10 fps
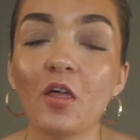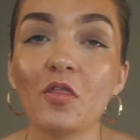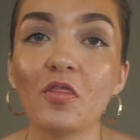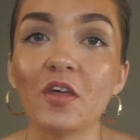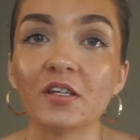
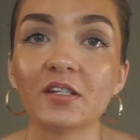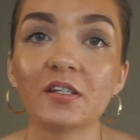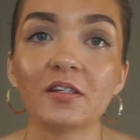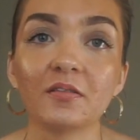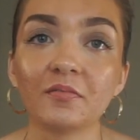
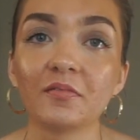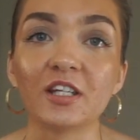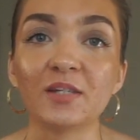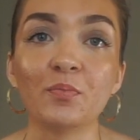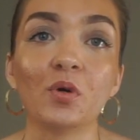This
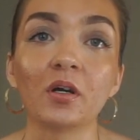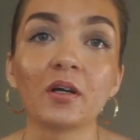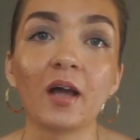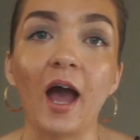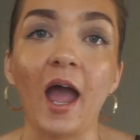book,
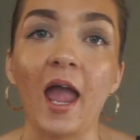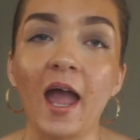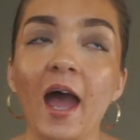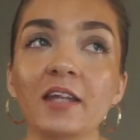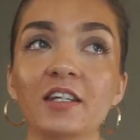I
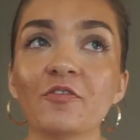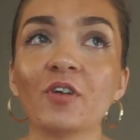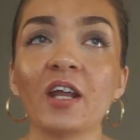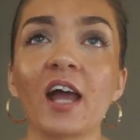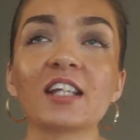had
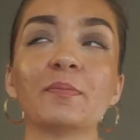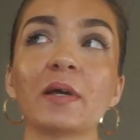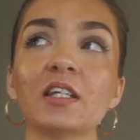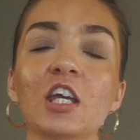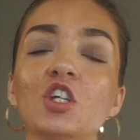different
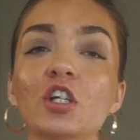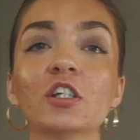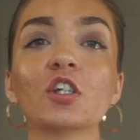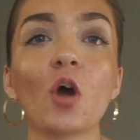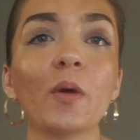
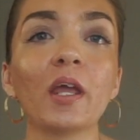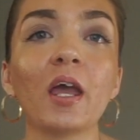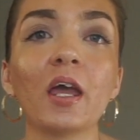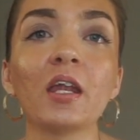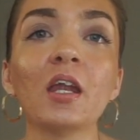expectations going
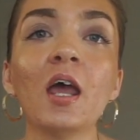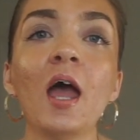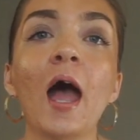in,